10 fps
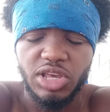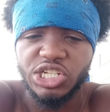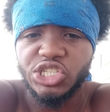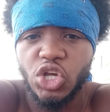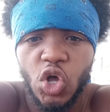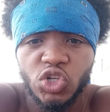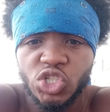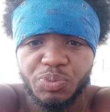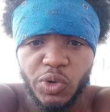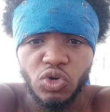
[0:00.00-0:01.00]
It's all
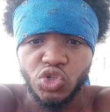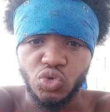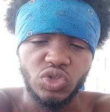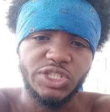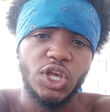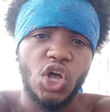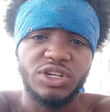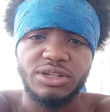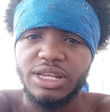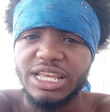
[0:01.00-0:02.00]
spiritual. It's all